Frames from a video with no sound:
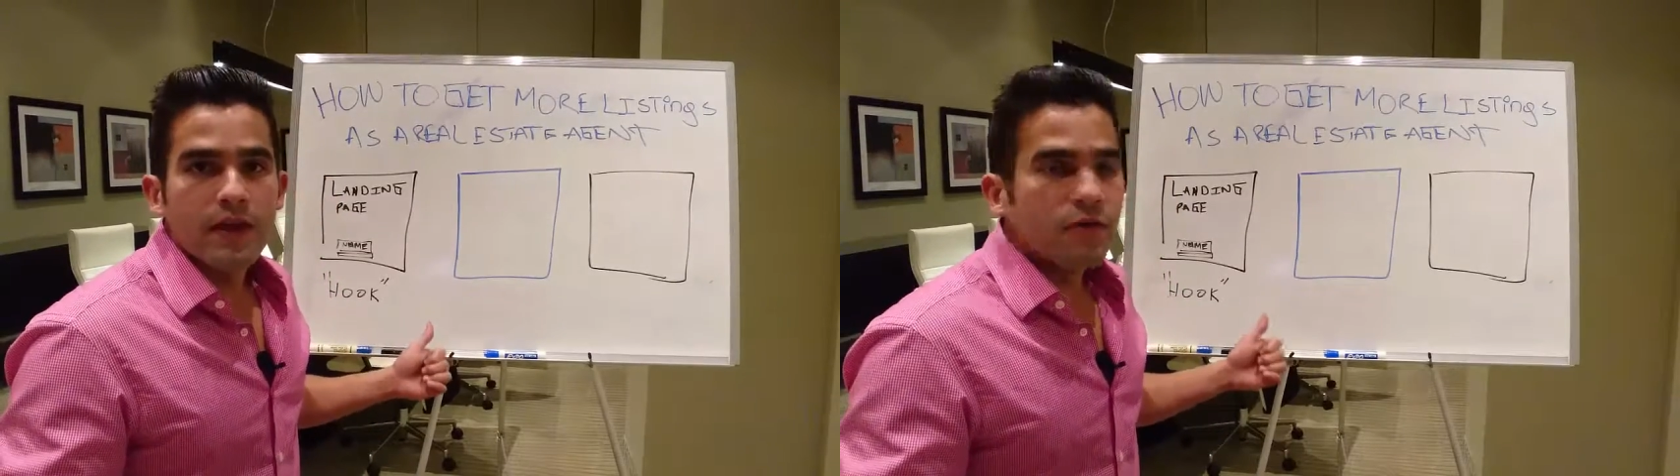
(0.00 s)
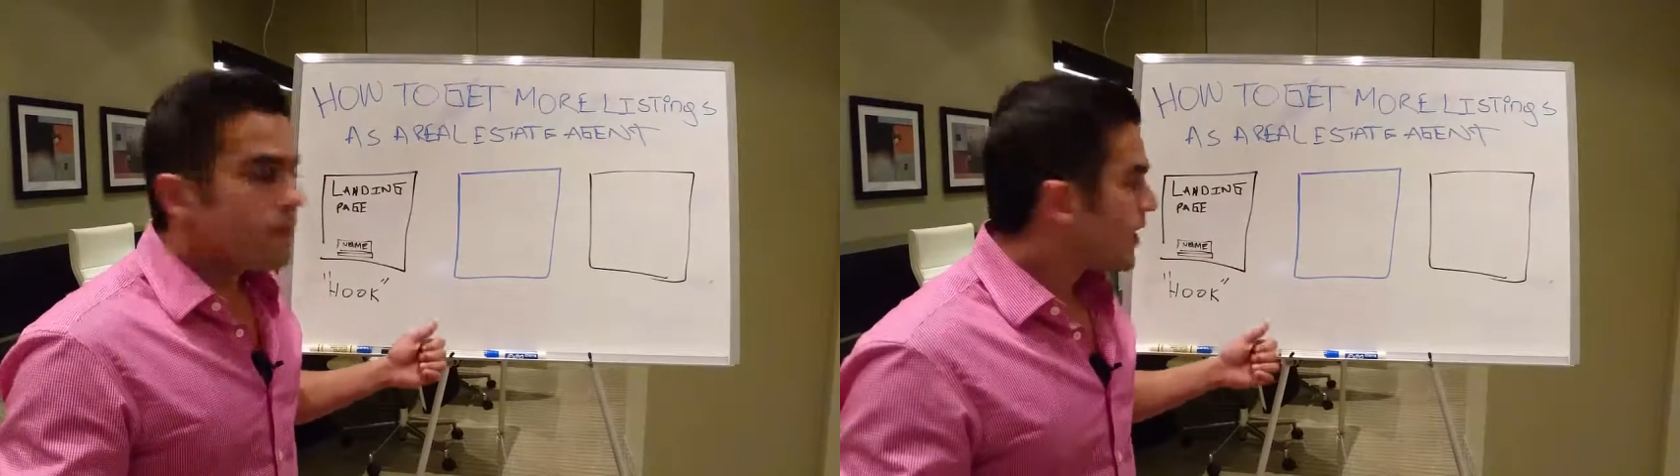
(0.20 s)

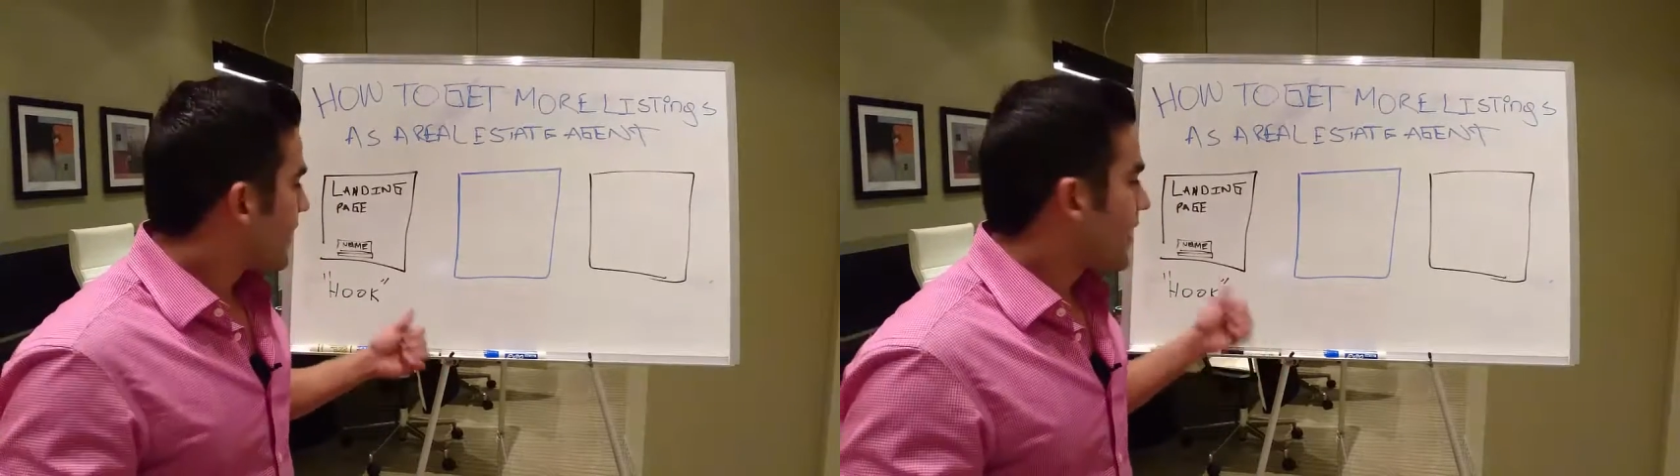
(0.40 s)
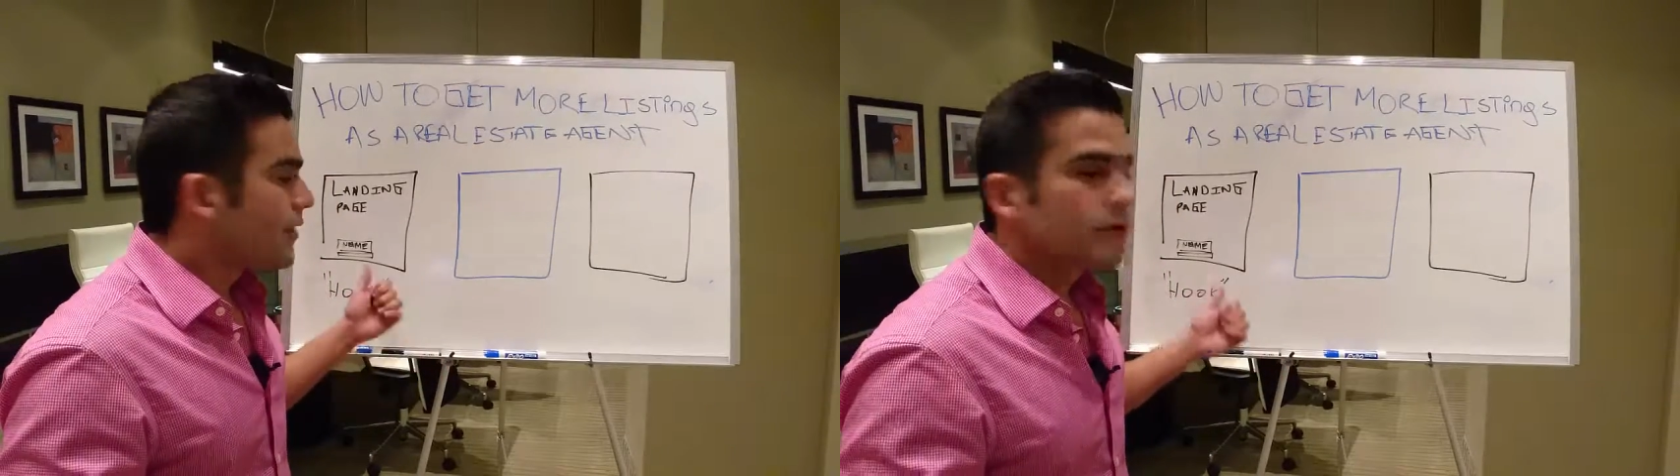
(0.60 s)
it could
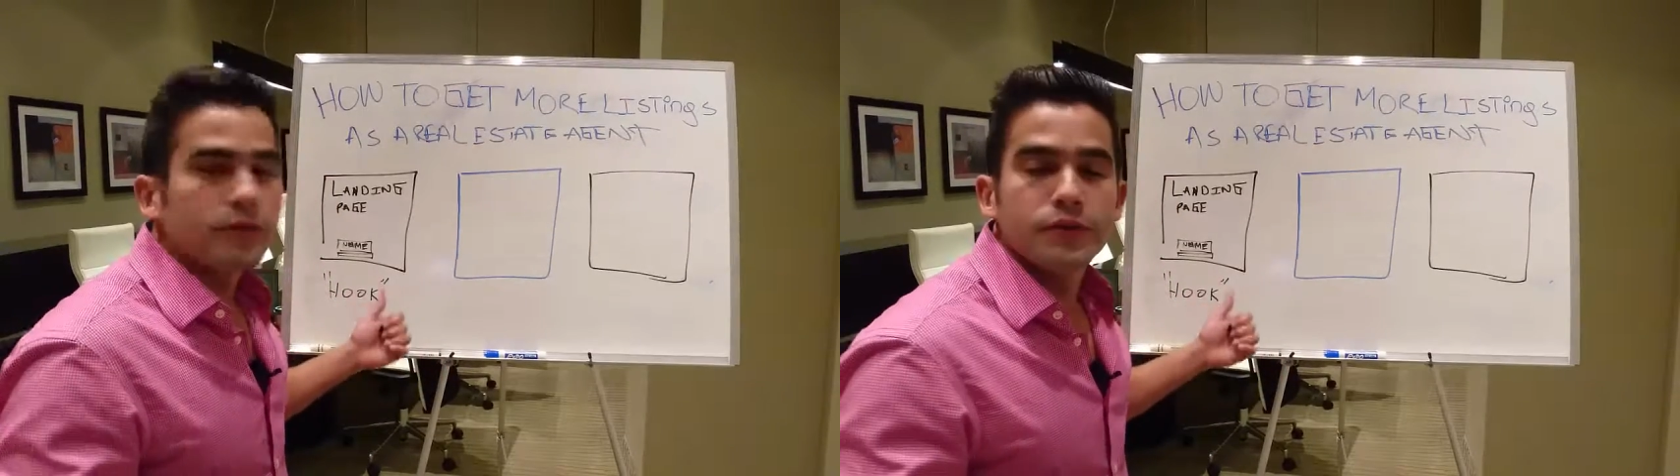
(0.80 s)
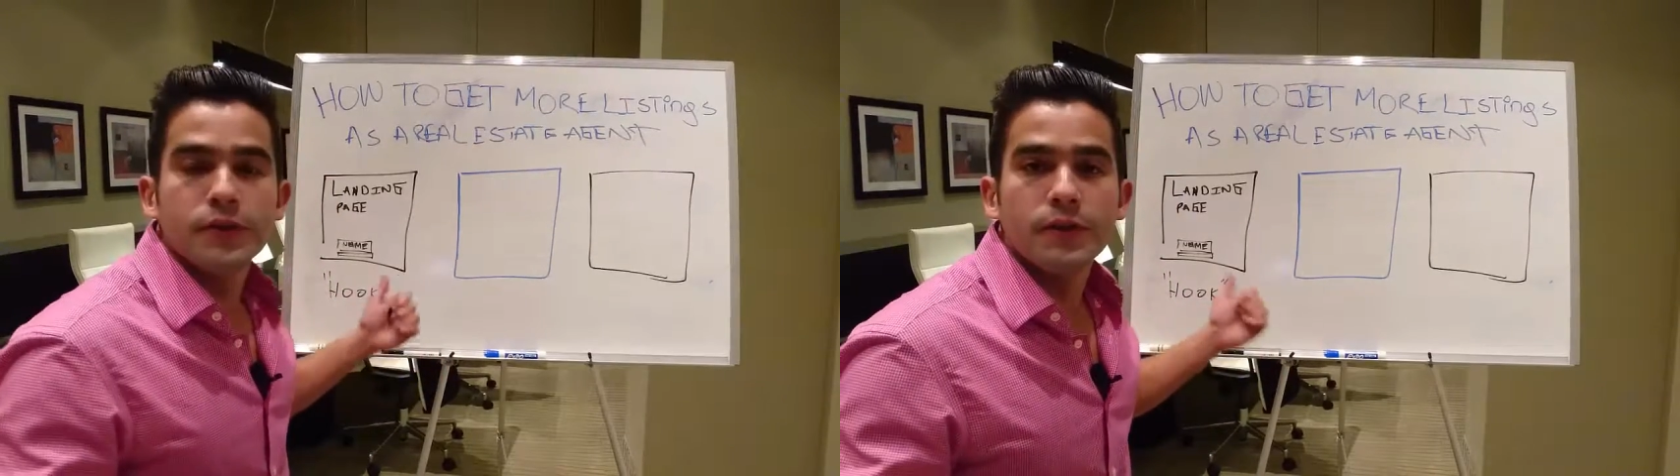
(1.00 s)
be a how-to